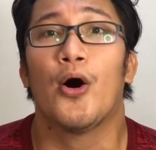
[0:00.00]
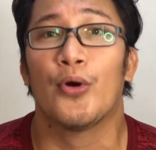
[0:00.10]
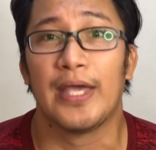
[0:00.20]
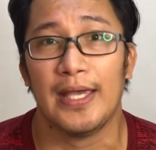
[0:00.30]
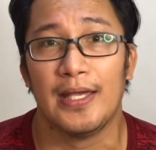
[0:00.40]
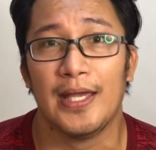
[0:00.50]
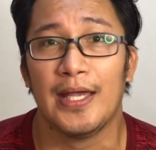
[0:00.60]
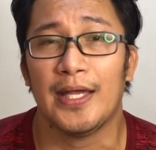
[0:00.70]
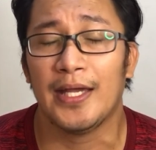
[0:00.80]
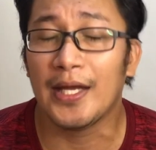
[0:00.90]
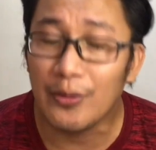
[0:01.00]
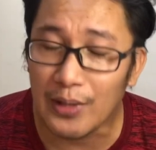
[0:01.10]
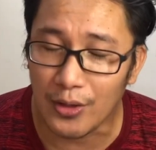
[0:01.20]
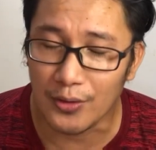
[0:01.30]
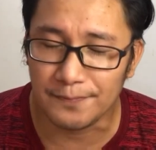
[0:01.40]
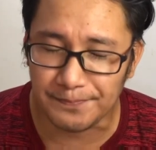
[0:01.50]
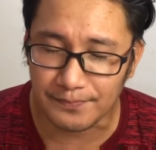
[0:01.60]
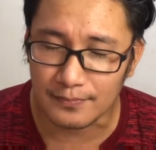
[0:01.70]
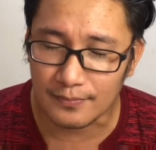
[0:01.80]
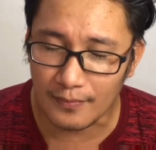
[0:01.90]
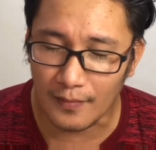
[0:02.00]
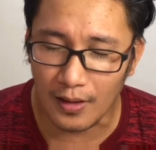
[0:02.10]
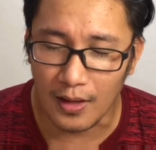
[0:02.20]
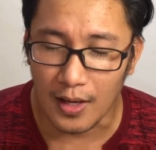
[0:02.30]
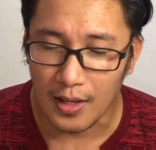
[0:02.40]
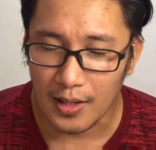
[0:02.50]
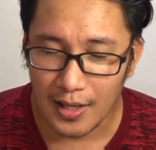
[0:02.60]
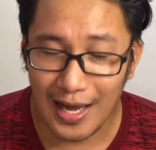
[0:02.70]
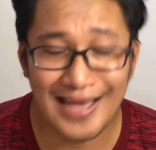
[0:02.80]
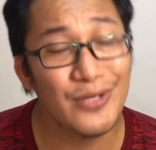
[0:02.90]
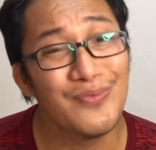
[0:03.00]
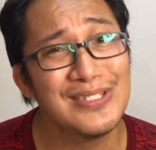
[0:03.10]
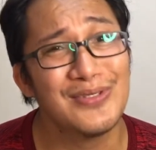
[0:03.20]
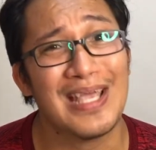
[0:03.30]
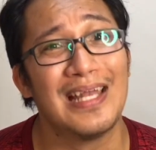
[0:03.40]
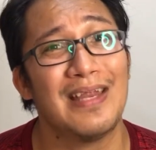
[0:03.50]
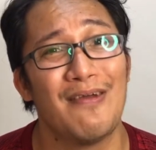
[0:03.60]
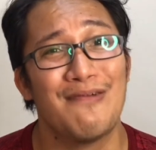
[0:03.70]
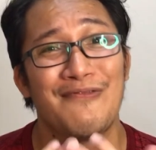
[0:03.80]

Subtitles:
Okay, here we go. I don't want to get